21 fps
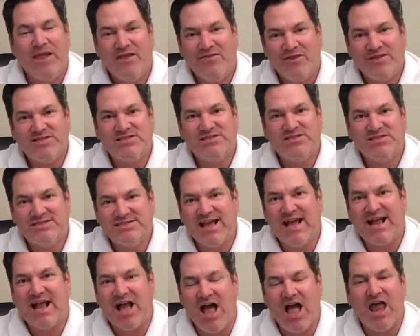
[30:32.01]
This is the
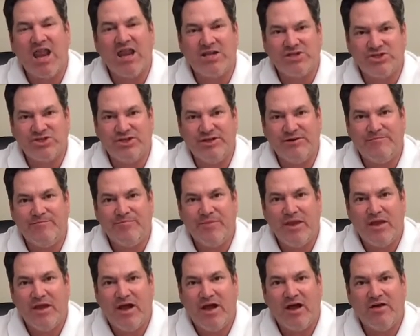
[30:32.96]
psychology
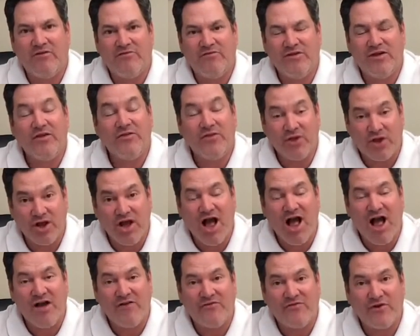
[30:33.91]
of the
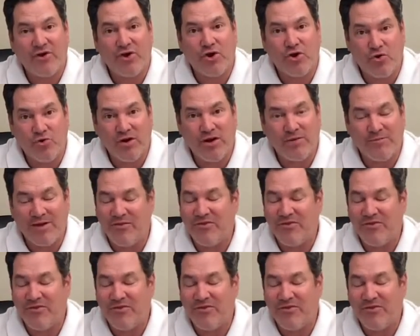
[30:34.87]
golf grip.